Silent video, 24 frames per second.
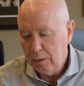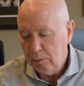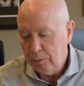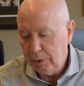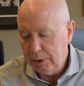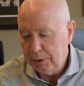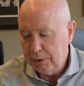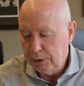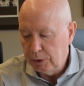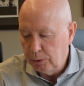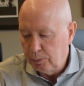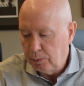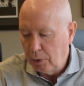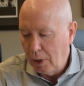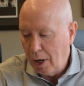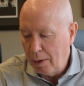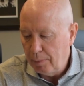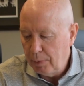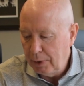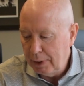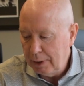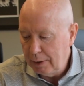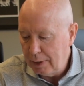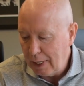business
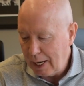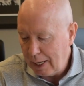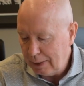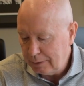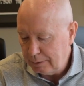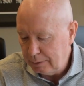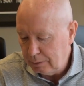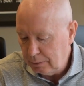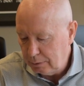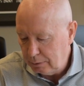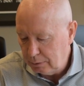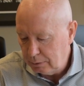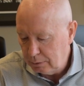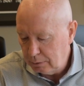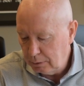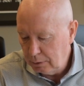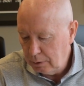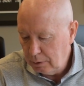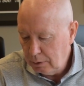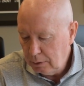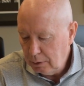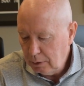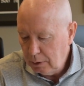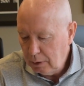property taxes?
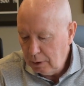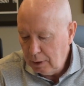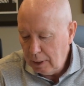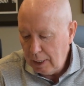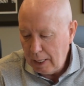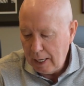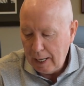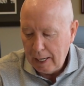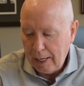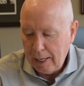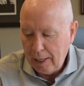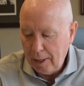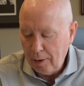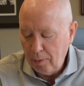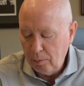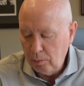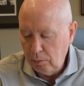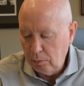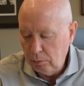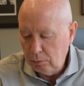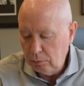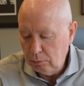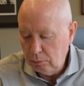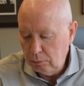
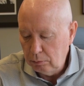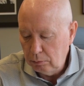And